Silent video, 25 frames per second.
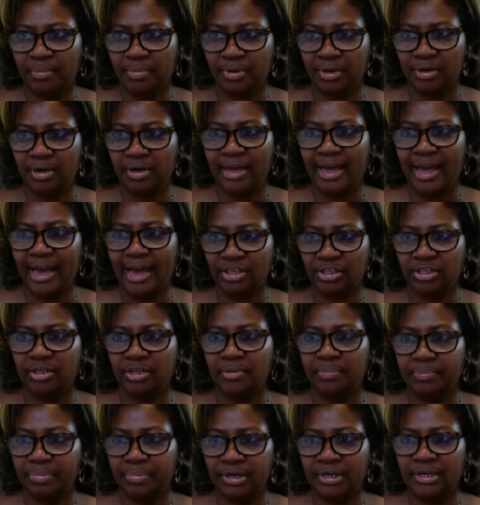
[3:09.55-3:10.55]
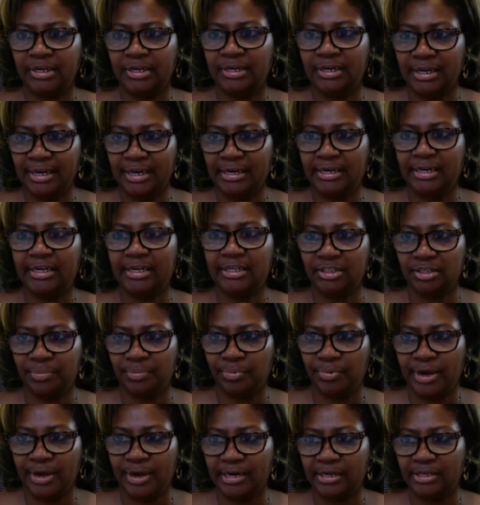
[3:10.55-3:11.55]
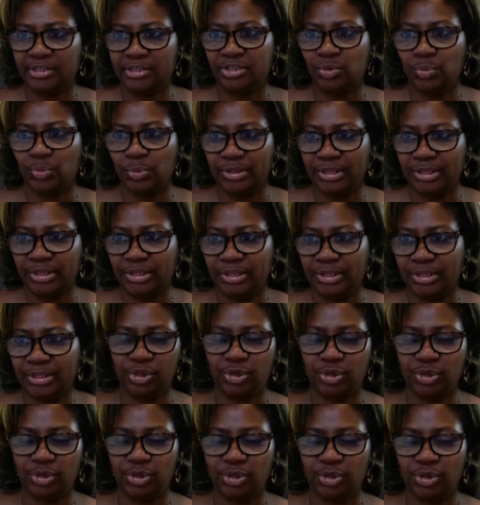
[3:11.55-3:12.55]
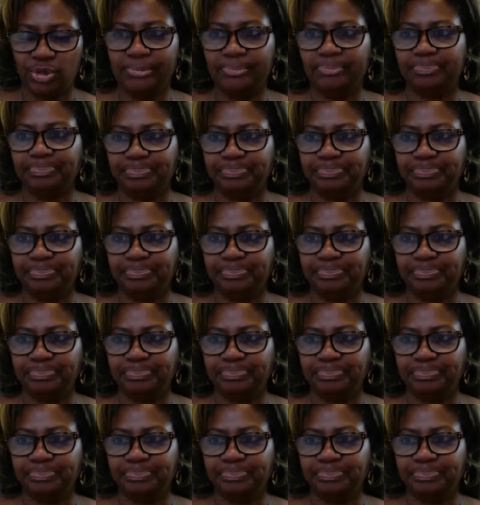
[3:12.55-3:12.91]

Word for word: but actually putting it into practice with the internship.